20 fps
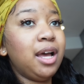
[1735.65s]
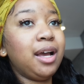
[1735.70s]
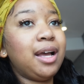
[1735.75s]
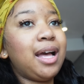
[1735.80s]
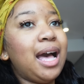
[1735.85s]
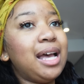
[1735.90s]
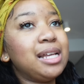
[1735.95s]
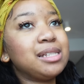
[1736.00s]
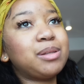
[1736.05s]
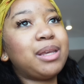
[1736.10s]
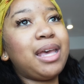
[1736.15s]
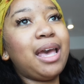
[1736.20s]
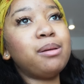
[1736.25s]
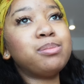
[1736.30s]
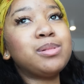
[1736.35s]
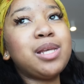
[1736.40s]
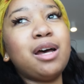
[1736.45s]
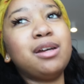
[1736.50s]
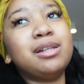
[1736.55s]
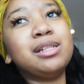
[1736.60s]
Guys,
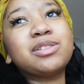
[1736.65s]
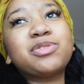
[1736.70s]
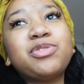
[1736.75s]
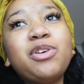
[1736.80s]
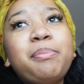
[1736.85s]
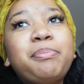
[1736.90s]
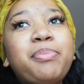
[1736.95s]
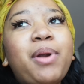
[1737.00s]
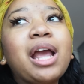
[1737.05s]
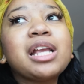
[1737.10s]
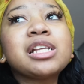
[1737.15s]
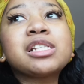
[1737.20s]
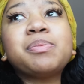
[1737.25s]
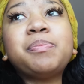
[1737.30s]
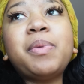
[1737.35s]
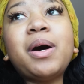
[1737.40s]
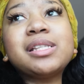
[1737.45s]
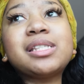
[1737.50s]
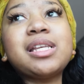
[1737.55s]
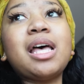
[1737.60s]
Cape Town is for brunch
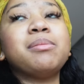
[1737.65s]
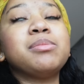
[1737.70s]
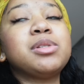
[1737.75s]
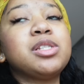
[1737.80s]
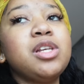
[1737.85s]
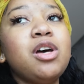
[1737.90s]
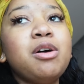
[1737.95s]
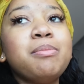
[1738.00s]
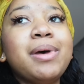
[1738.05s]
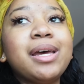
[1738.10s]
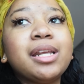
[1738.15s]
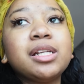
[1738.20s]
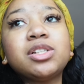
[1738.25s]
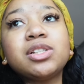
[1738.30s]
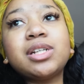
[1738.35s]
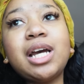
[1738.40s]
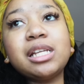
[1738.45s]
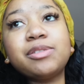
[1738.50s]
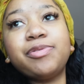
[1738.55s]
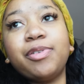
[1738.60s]
spots. I'm so mad at
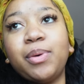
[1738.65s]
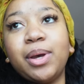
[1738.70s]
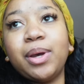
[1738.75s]
you guys for